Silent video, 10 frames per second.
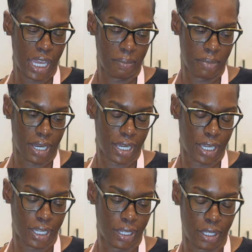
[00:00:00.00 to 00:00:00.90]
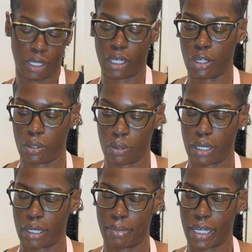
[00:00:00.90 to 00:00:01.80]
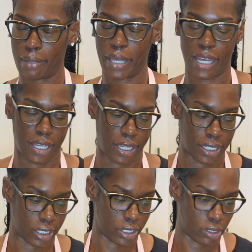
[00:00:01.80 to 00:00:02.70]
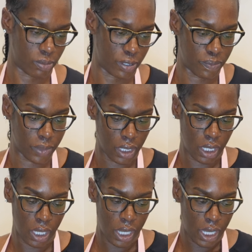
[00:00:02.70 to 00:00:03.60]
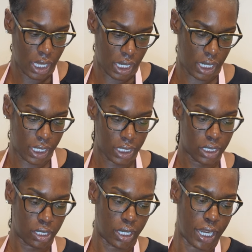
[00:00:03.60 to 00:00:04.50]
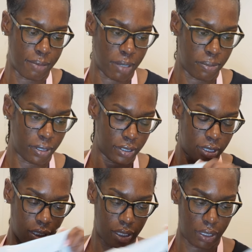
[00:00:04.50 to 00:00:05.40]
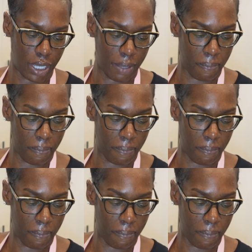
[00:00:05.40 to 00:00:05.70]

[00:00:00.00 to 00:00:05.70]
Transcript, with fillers: in my oh in my pancakes, excuse me. All right, so I got my protein